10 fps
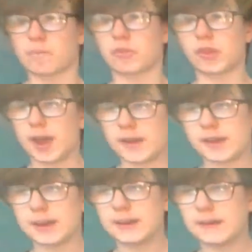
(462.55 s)

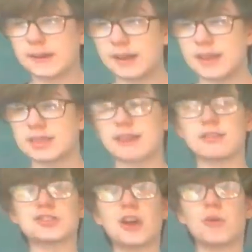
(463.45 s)
So there
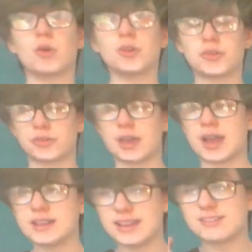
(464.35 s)
is
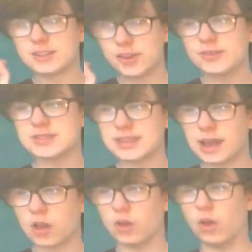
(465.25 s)
no
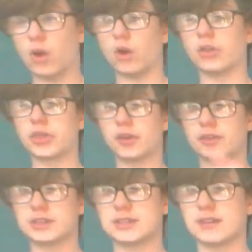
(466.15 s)
single
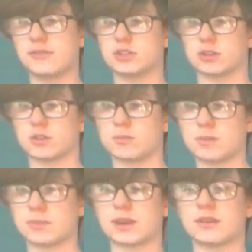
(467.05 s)
authoritative
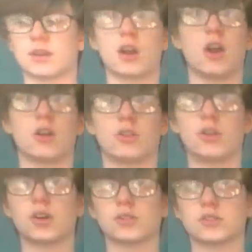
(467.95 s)
document because
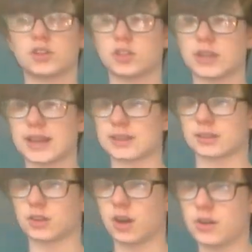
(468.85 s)
the Constitution
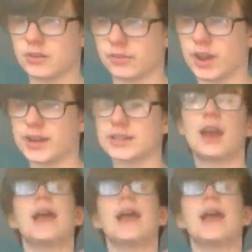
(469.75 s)
isn't codified,